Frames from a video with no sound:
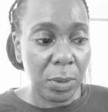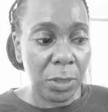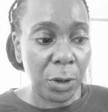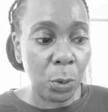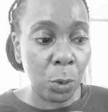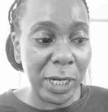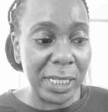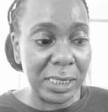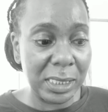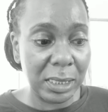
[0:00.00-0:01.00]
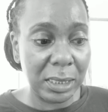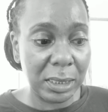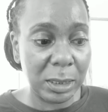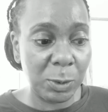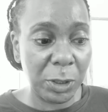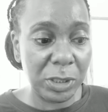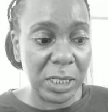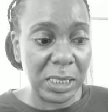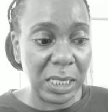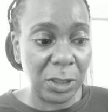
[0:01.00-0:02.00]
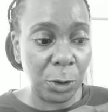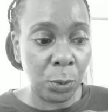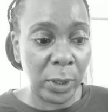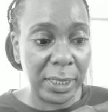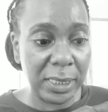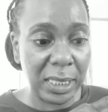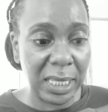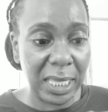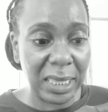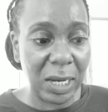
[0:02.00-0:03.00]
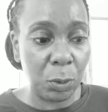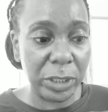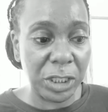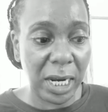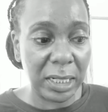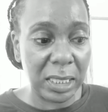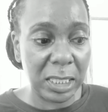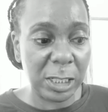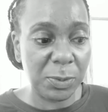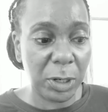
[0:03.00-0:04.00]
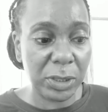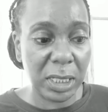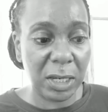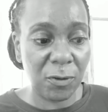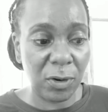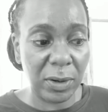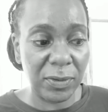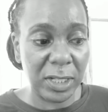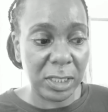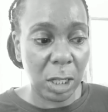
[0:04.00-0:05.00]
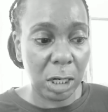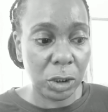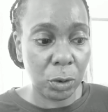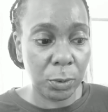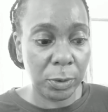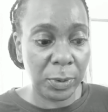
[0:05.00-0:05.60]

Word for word: the reason, Spirit just said the reason that they rejected this person in front of this large group of